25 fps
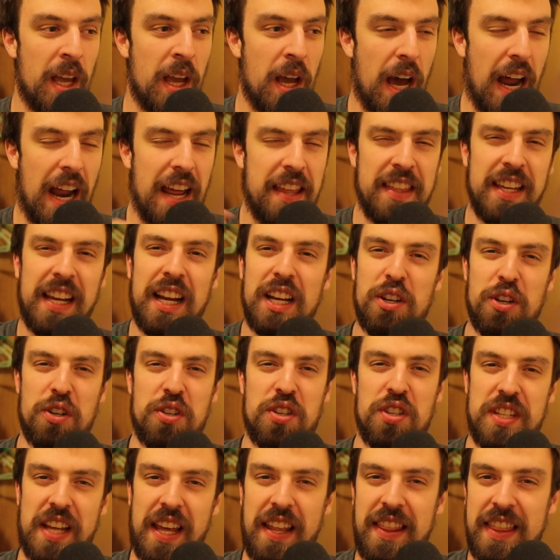I think I
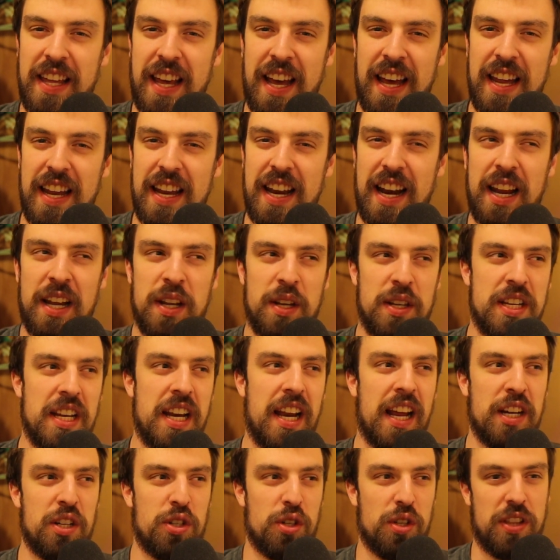just said that, and I didn't
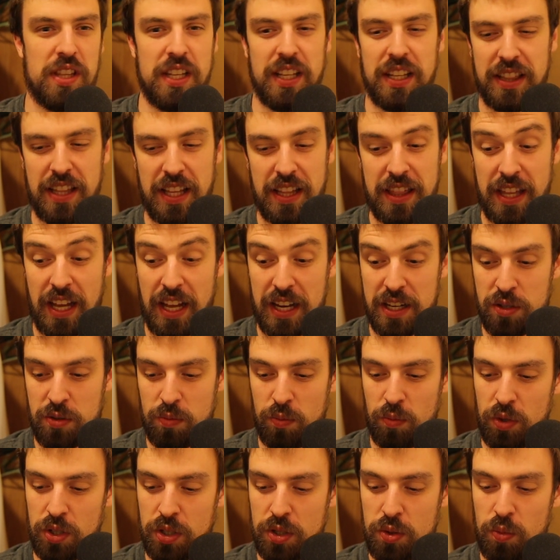actually think that
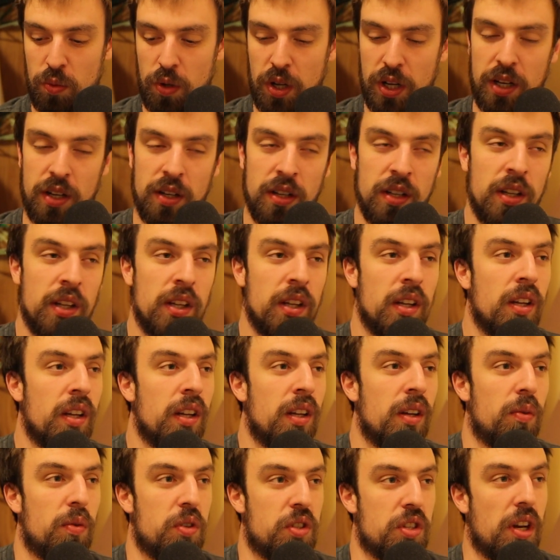was what
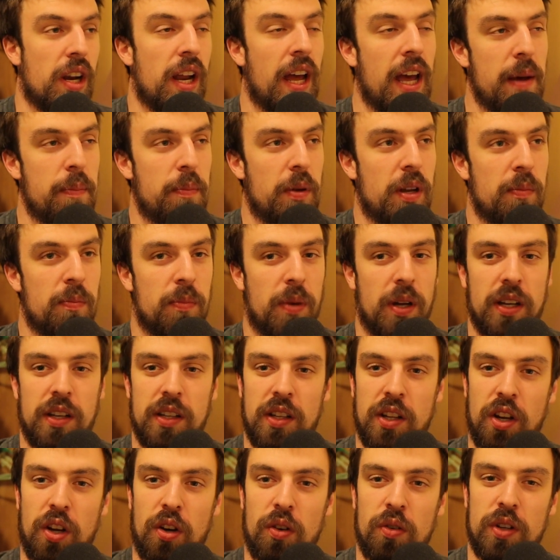was going to happen. But,
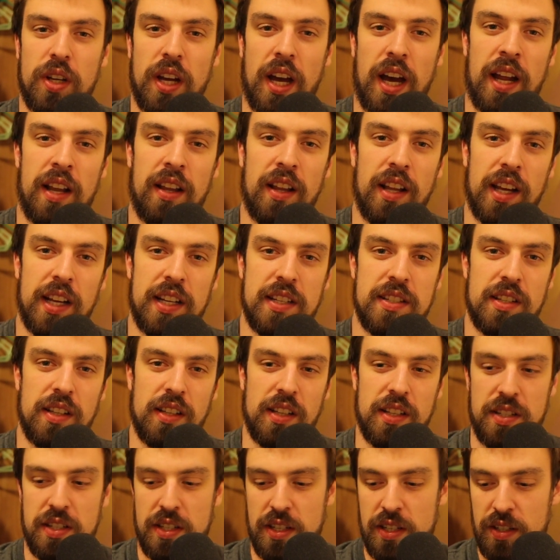God likes to
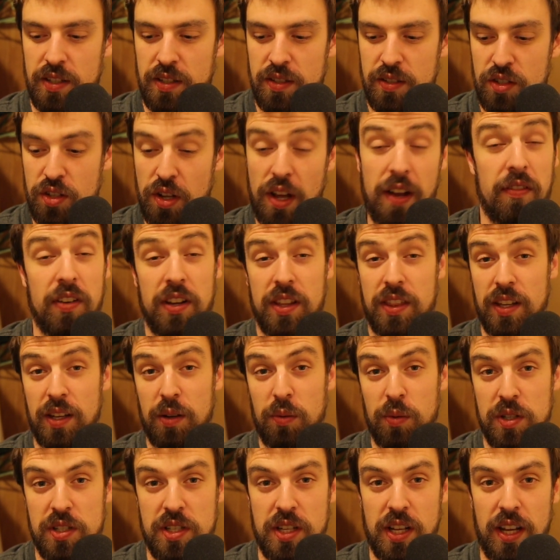listen to
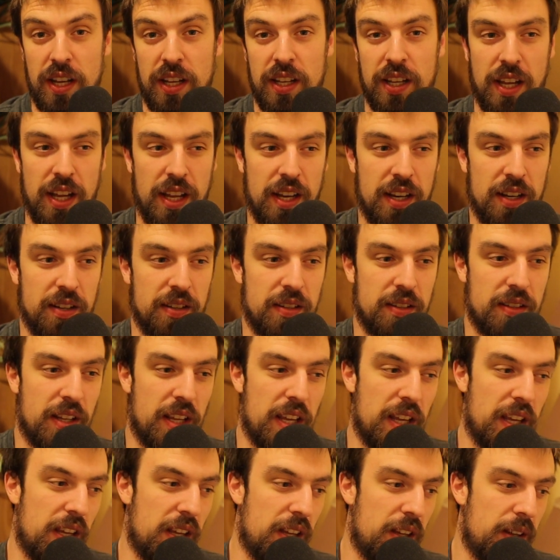everything we say, and
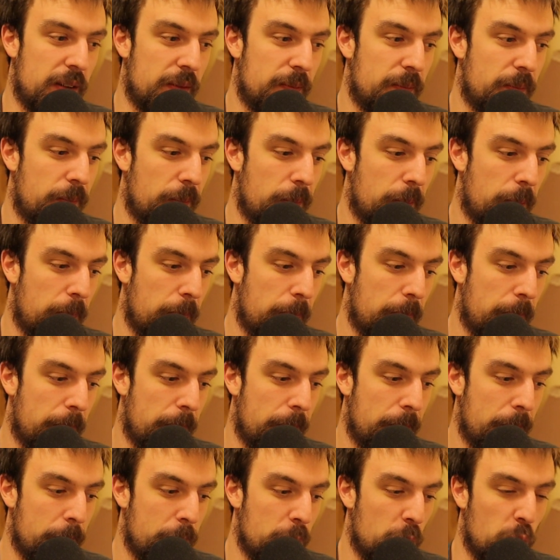he
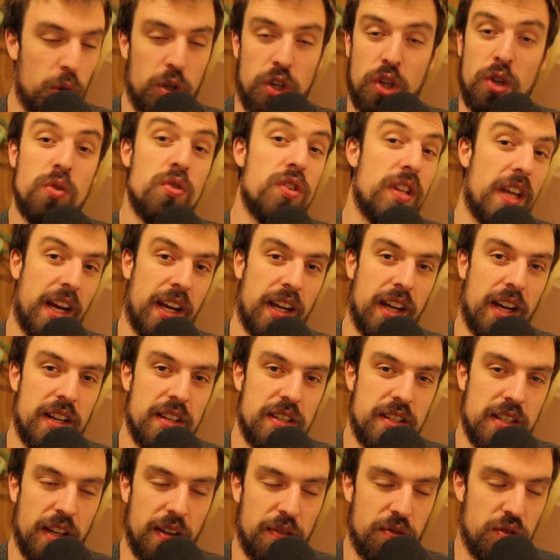will use that kind of
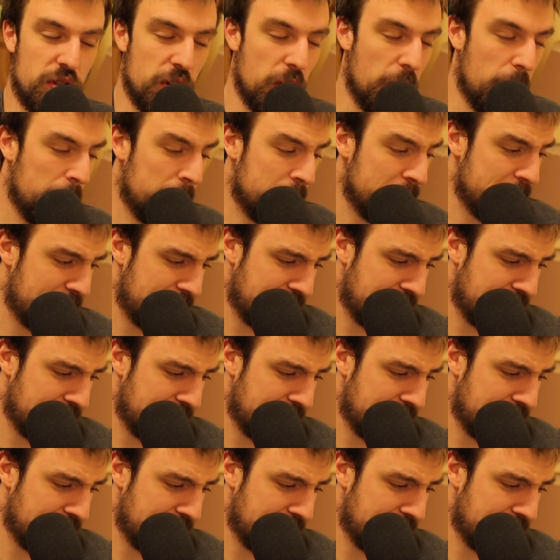stuff. So,